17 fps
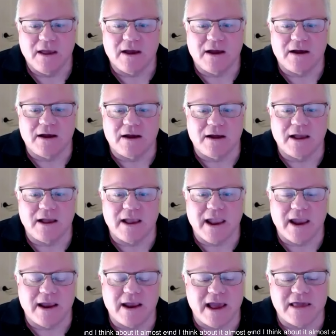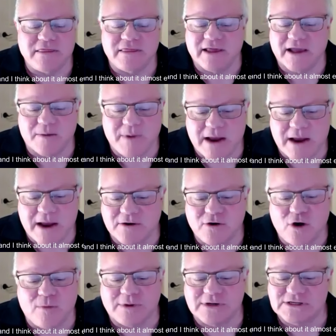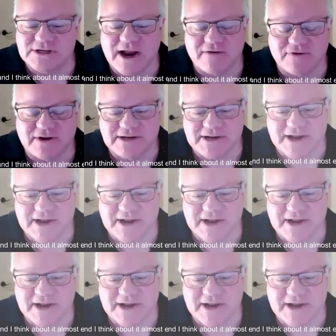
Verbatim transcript: and I think about it almost every